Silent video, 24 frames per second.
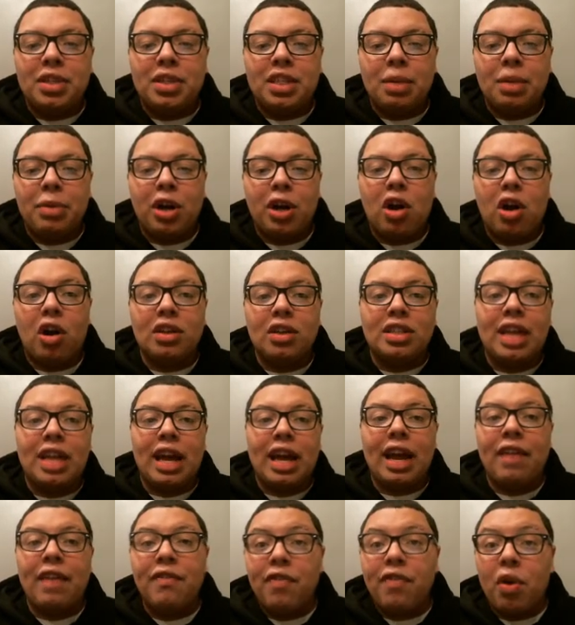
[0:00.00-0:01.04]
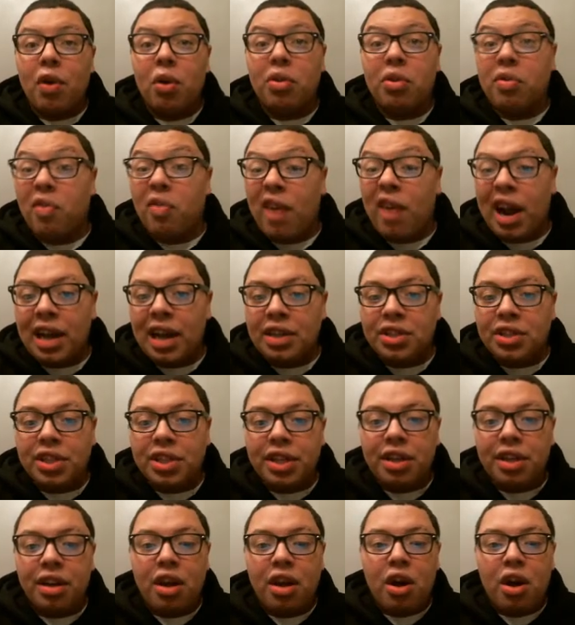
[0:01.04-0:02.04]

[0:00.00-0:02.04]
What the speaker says: summon cards like Invoked Raijin